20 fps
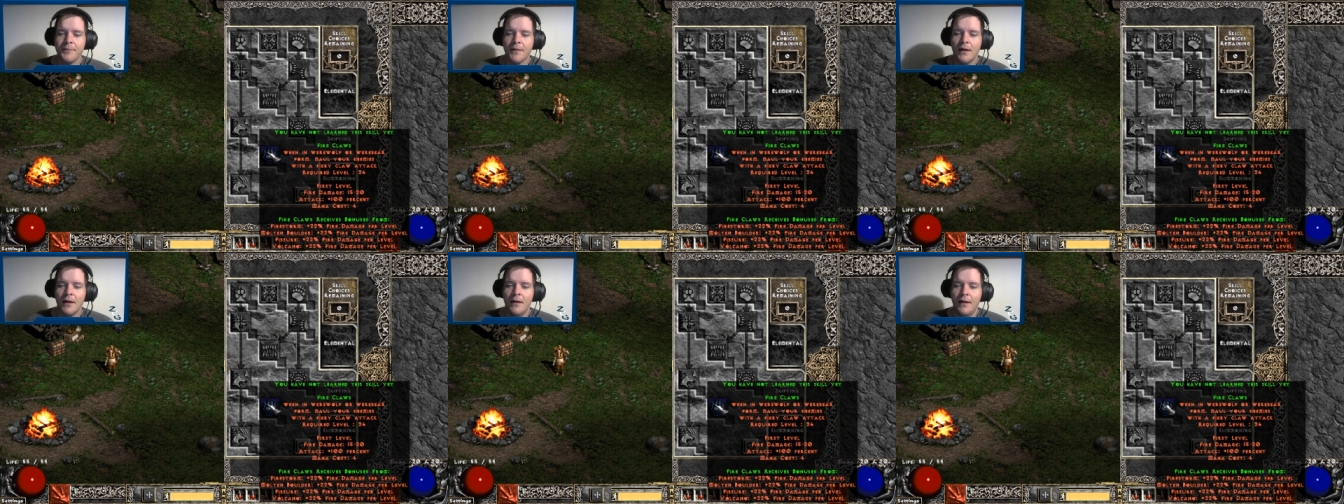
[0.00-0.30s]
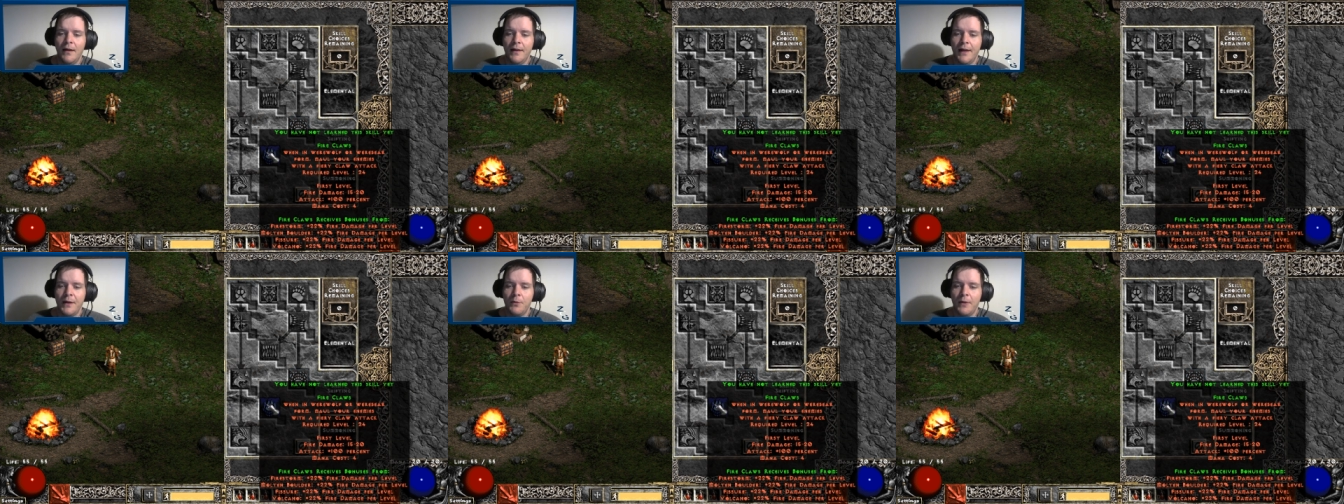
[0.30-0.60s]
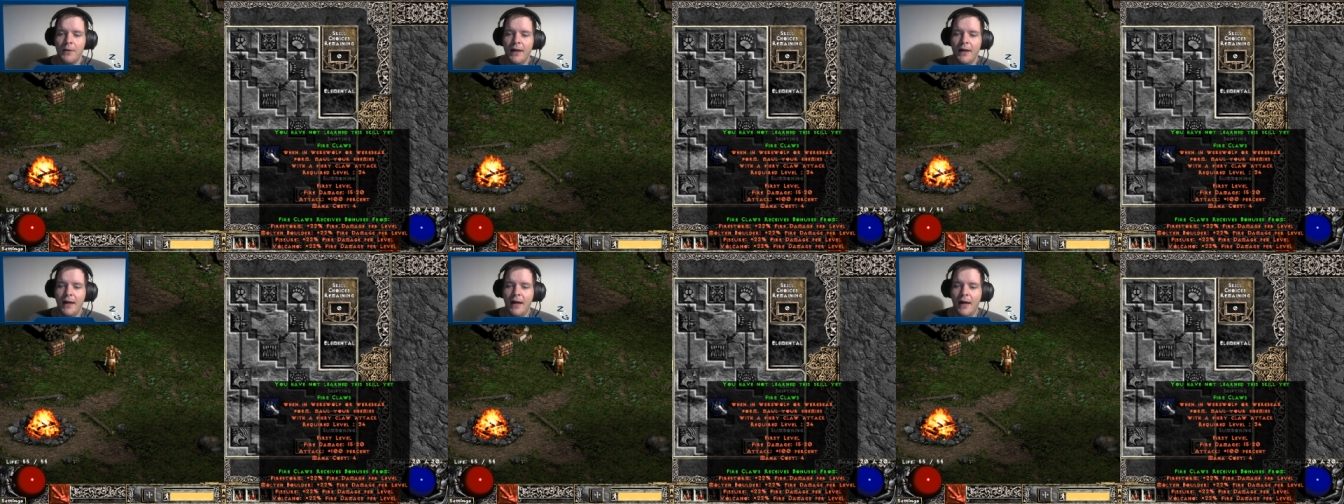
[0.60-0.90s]
And then
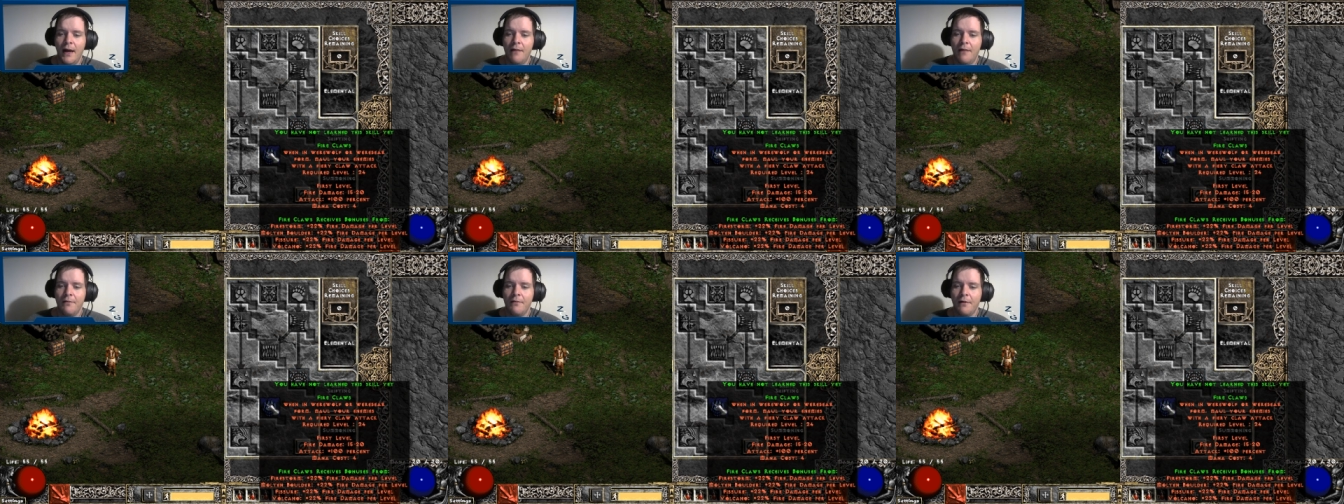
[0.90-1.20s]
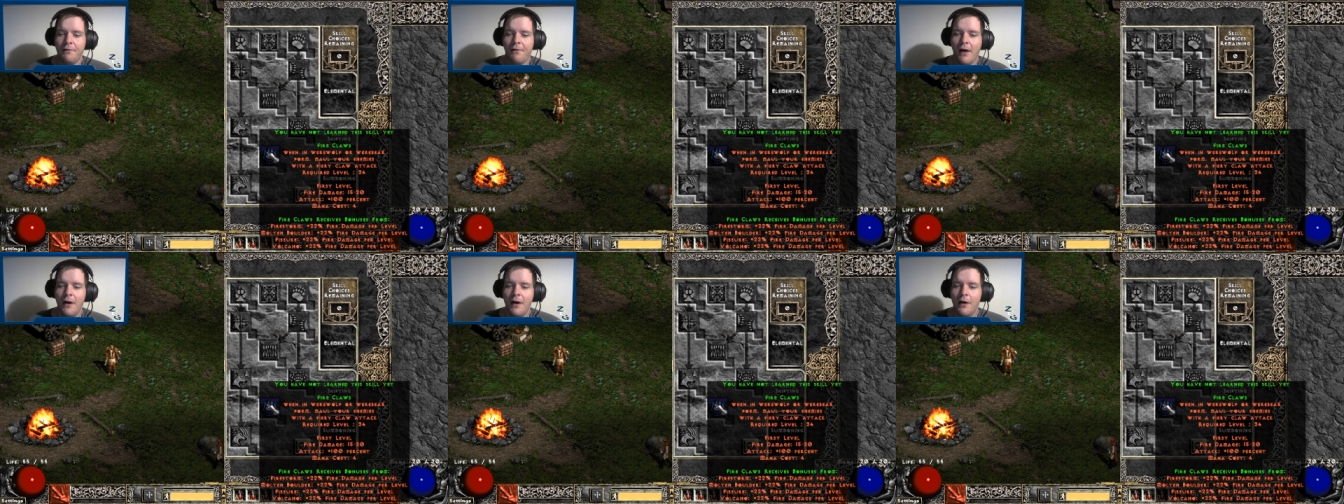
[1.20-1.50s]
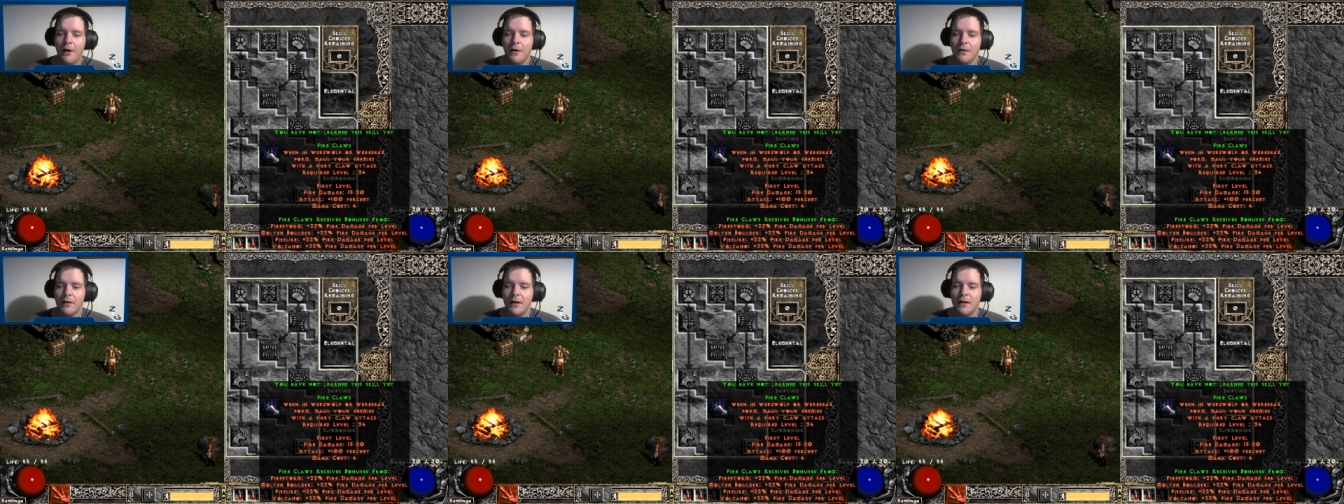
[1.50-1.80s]
we have
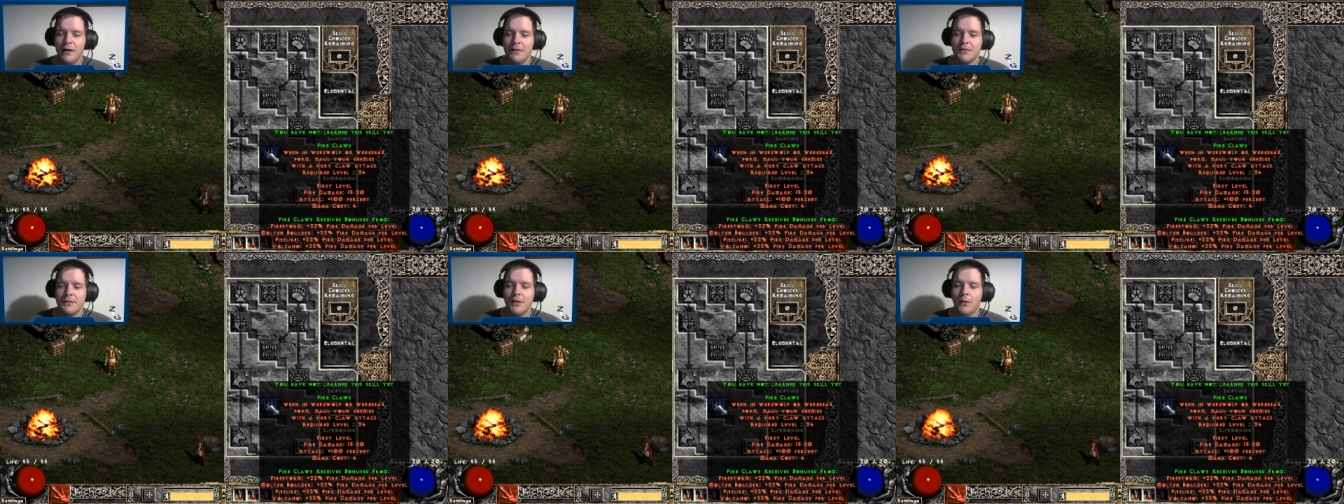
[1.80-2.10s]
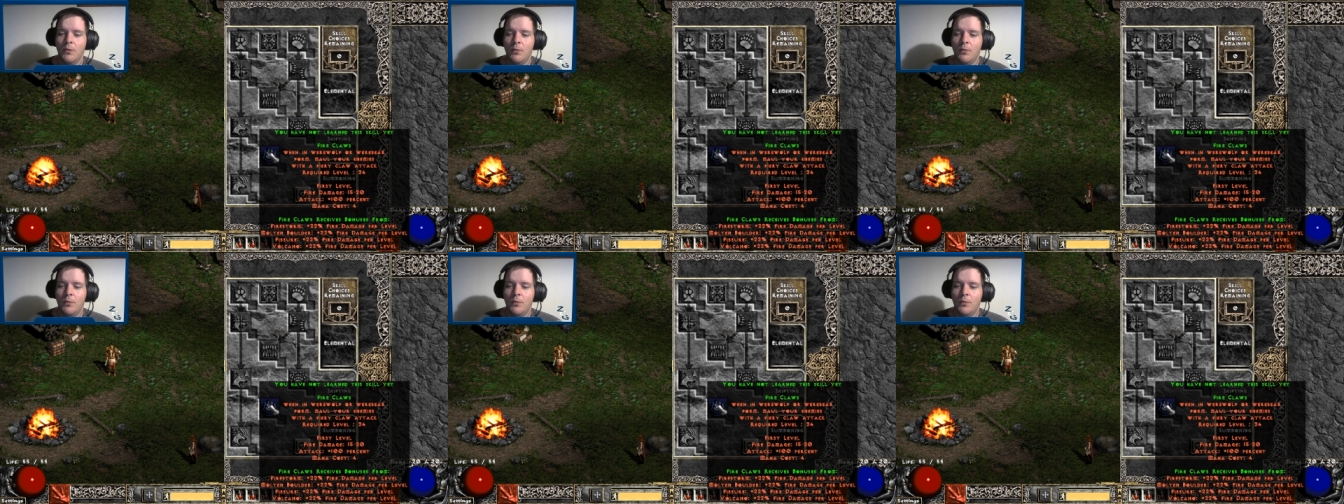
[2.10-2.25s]
Fire Claws.